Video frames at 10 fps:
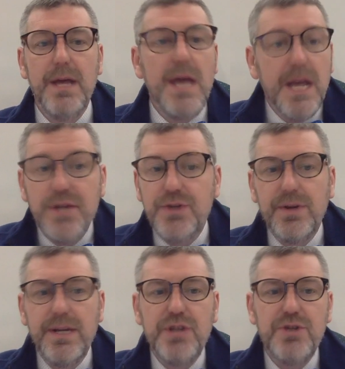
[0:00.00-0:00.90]

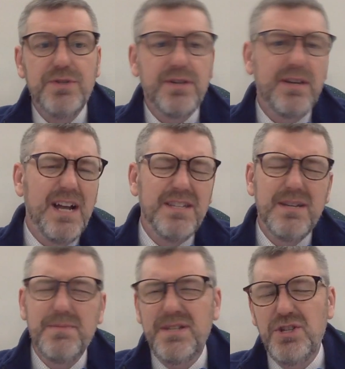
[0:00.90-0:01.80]
Enduring issues are
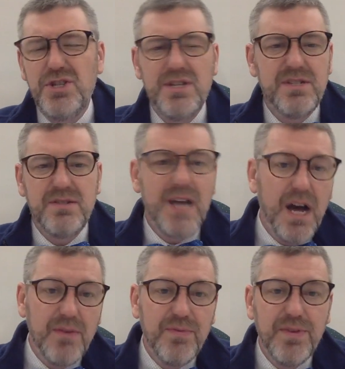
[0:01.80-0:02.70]
concepts such as
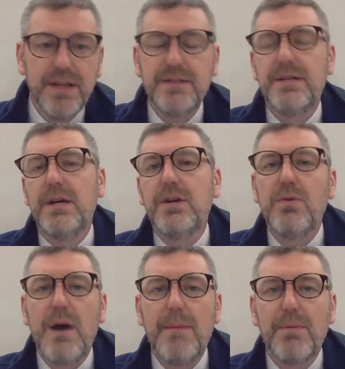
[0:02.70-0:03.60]
conflict,
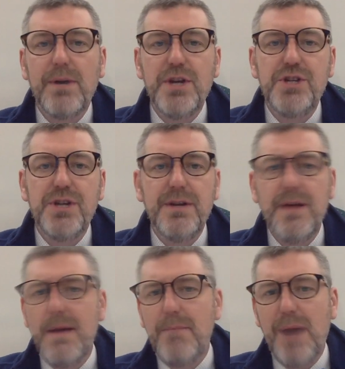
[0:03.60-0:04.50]
cooperation,
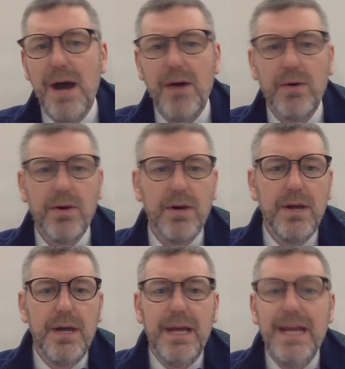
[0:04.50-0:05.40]
power,
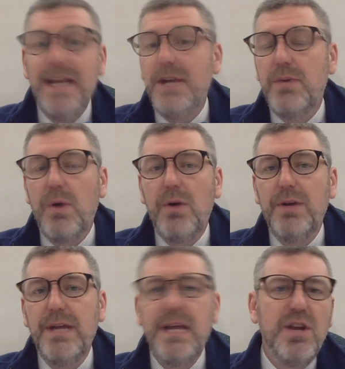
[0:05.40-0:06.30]

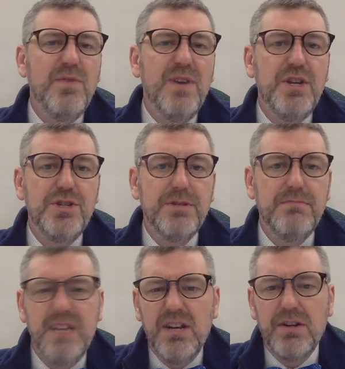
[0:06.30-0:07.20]
inequality, innovation,
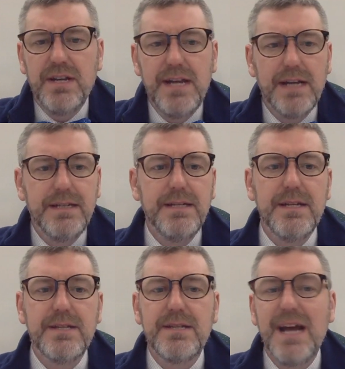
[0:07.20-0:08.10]

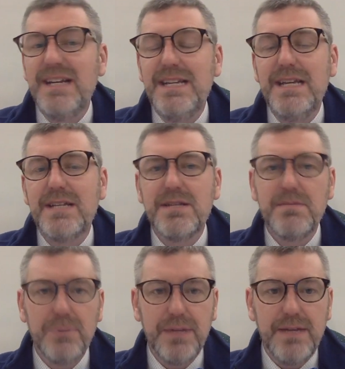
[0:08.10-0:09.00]
interconnectedness, ideas and
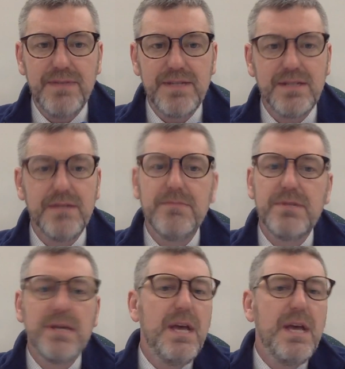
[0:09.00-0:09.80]
belief systems,